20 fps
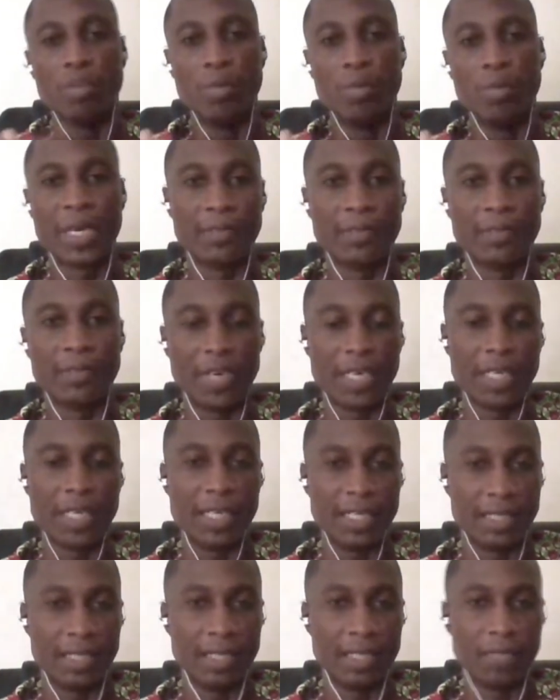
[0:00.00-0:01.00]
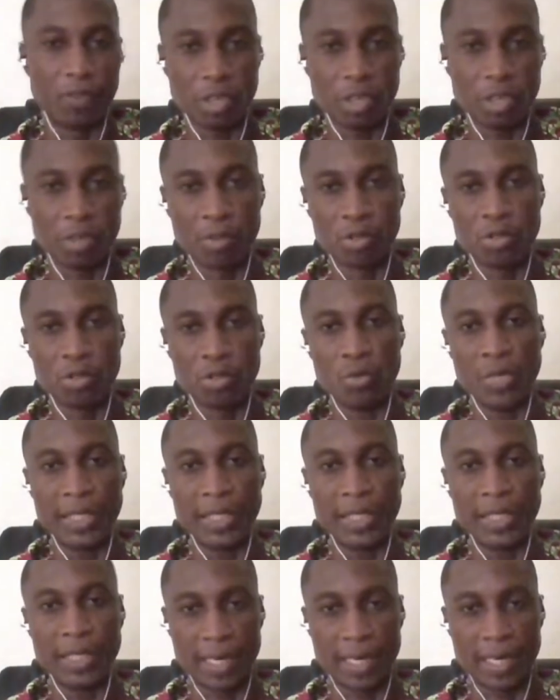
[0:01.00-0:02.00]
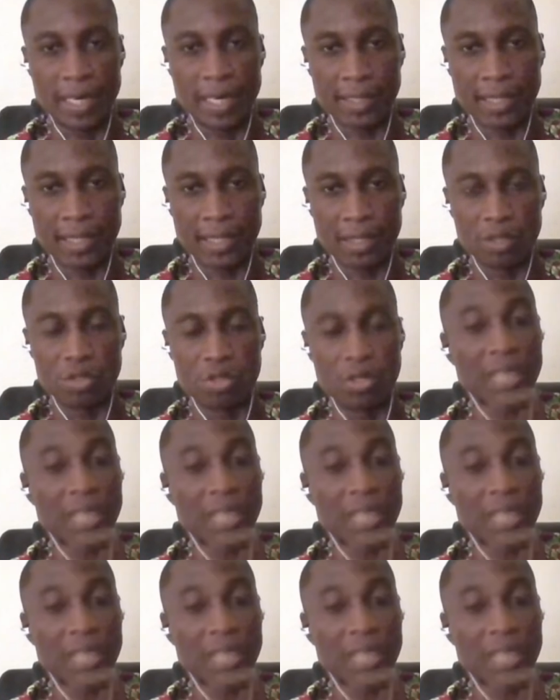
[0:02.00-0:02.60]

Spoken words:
to make it very easy for young people to read and understand.